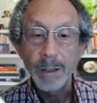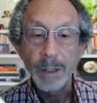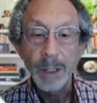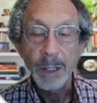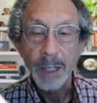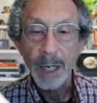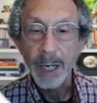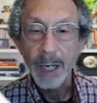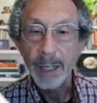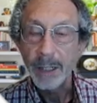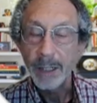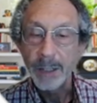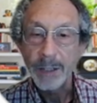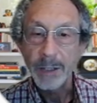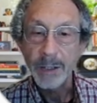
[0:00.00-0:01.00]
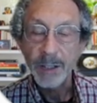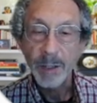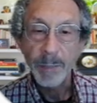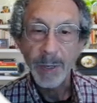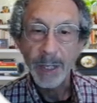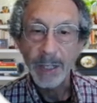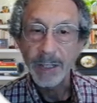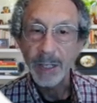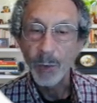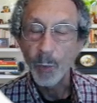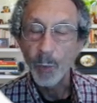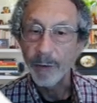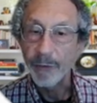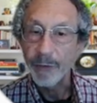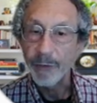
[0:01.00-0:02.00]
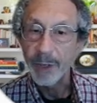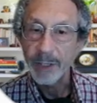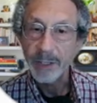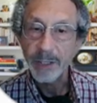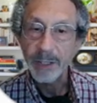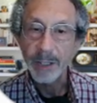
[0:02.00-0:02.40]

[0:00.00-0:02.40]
again, it just depends on what fits